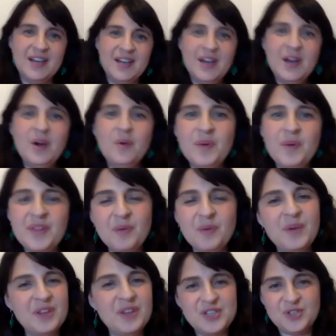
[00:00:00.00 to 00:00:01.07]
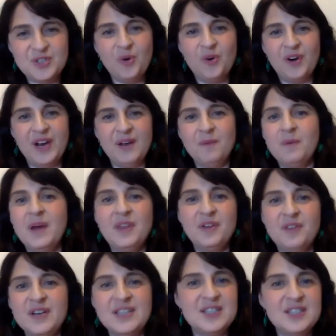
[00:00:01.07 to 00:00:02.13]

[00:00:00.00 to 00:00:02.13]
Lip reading: with a story, whether it's